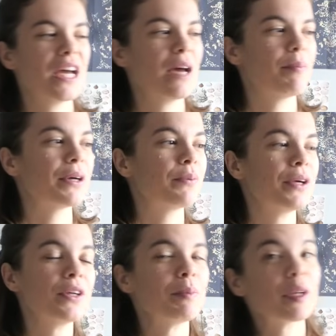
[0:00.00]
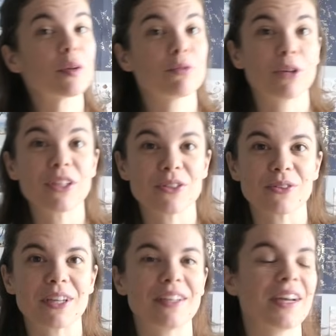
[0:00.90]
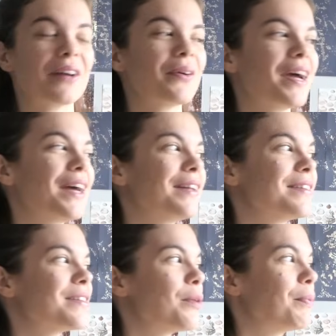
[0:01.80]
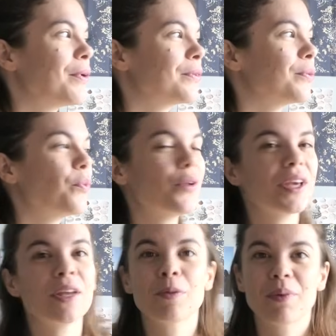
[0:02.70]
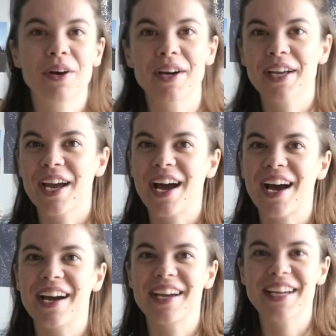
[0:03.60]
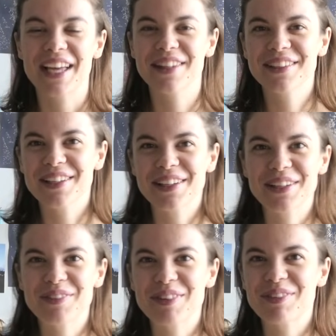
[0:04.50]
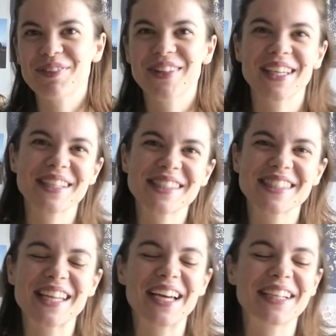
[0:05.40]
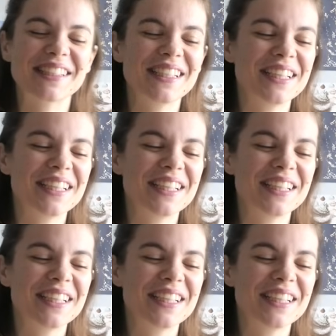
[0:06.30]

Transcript: But we're in the middle of winter right now, and upon walking in the park, I gathered a lot of different things that,